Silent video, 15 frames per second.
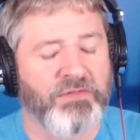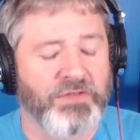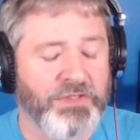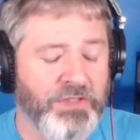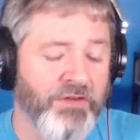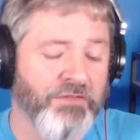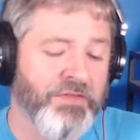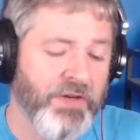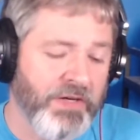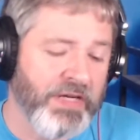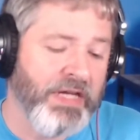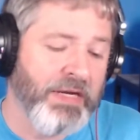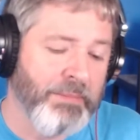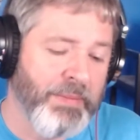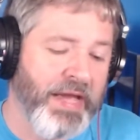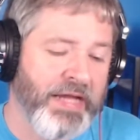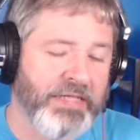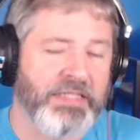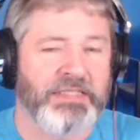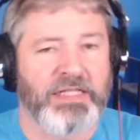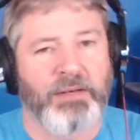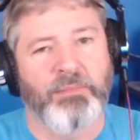So I felt kind of bad,
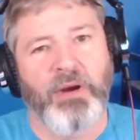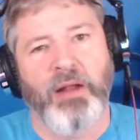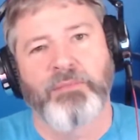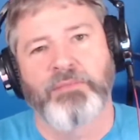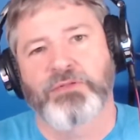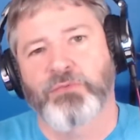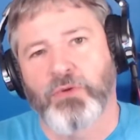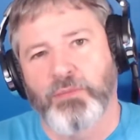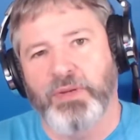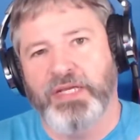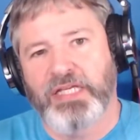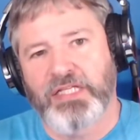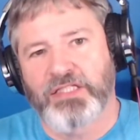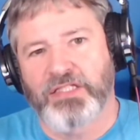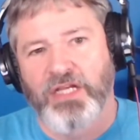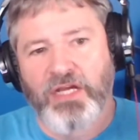because I promised one of my kids,